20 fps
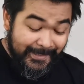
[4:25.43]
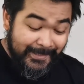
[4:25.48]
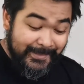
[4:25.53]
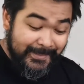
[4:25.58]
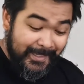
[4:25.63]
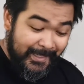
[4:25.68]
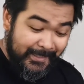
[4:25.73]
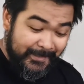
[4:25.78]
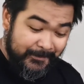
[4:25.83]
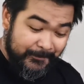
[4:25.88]

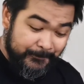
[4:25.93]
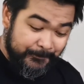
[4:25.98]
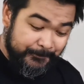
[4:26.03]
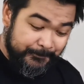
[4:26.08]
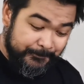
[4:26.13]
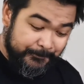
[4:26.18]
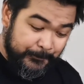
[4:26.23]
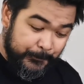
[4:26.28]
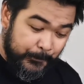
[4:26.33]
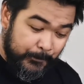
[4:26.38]
Then
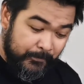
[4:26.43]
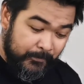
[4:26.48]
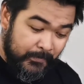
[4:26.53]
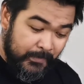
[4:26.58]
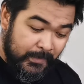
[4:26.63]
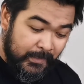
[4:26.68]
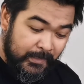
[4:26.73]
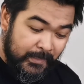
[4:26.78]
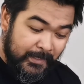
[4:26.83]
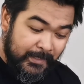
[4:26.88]

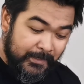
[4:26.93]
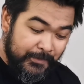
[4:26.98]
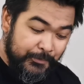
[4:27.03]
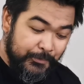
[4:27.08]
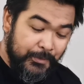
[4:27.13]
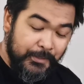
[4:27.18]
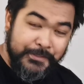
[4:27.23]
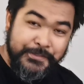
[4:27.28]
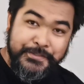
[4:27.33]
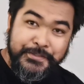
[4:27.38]

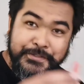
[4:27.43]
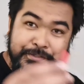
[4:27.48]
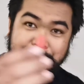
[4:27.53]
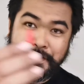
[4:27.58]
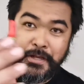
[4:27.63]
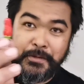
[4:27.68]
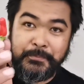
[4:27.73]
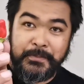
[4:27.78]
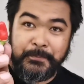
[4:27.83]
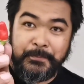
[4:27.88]
you also
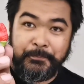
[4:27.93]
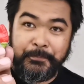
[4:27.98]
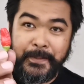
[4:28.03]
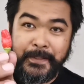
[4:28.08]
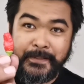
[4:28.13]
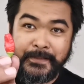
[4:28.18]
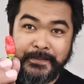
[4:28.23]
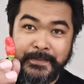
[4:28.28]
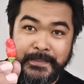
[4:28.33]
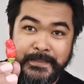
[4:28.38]
saw me
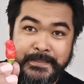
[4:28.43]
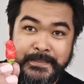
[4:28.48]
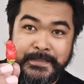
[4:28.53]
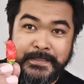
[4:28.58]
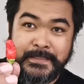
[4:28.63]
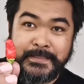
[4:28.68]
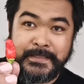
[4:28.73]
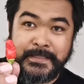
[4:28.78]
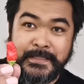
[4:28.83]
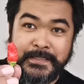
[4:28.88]
pick this.
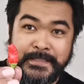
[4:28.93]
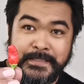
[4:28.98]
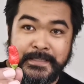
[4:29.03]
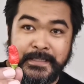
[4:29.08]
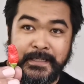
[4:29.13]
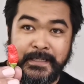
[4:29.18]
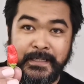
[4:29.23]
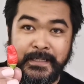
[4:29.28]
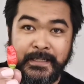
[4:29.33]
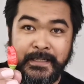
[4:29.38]
This is
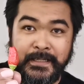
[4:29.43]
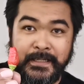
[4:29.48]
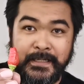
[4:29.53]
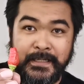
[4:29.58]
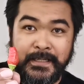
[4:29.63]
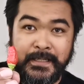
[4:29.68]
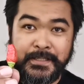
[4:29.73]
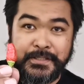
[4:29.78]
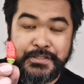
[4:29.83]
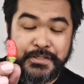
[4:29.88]

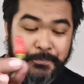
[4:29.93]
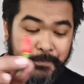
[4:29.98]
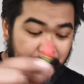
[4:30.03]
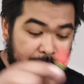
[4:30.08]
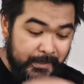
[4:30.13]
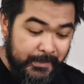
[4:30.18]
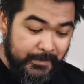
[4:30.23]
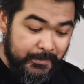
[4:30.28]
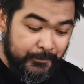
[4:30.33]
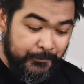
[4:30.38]

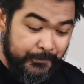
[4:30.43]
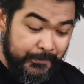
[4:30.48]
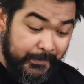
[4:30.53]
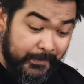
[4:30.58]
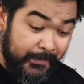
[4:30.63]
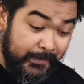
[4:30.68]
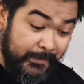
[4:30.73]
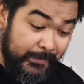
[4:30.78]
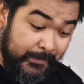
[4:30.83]
cebai rawit.